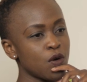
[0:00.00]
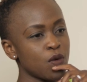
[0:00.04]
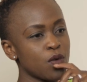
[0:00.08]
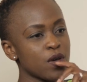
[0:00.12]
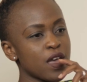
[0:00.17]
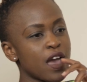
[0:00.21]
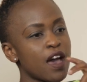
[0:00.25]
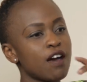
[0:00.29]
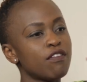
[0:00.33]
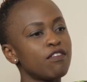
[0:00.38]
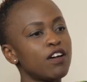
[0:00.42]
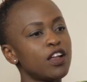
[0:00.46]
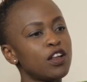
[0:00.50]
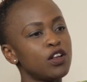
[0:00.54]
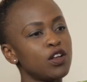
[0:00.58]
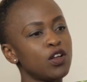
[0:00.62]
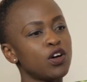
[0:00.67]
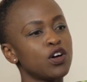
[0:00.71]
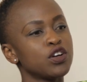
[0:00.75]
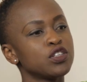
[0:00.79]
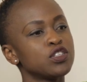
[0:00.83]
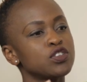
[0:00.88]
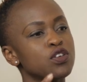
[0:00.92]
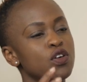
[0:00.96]
we have a
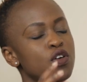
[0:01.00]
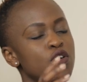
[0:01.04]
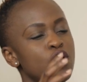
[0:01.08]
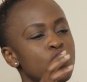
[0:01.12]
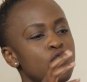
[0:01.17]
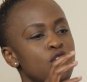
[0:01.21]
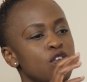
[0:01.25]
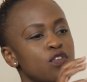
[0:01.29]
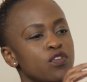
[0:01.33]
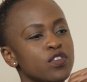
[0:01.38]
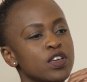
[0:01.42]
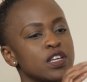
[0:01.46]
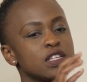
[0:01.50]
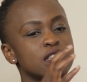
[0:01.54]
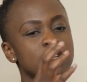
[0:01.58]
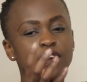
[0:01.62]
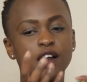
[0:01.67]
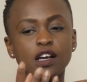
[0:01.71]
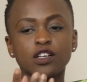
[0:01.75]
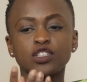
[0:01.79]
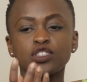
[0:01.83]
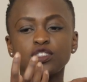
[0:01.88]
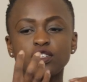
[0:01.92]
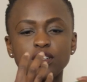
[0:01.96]
lot of
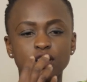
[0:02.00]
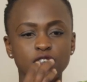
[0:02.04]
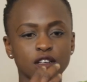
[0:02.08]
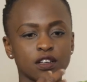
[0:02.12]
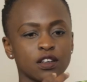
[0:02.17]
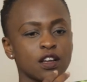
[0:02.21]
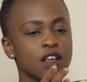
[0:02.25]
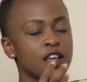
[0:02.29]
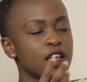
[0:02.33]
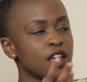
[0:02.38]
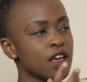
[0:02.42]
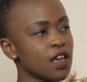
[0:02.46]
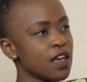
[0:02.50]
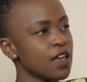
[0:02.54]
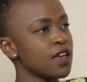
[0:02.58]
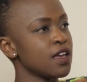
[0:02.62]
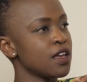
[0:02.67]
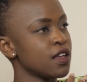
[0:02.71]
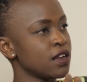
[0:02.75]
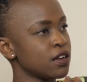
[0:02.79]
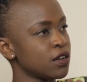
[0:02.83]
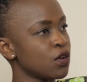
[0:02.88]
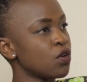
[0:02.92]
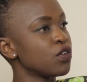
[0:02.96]
interaction
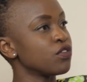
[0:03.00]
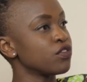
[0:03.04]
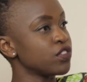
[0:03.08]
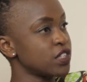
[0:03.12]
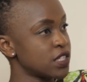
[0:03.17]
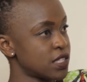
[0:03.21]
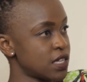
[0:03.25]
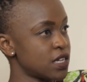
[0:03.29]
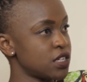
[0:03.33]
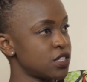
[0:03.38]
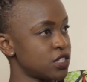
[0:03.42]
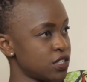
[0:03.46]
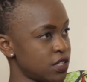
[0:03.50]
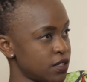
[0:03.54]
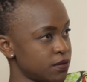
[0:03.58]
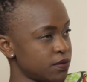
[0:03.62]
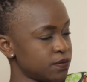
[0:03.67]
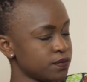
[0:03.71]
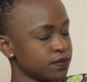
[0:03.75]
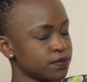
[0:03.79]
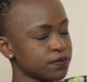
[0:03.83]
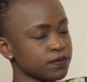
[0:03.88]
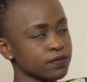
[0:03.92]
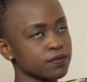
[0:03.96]
and
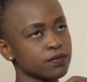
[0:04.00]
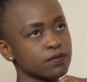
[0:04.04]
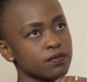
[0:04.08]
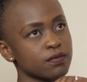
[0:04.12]
conversation.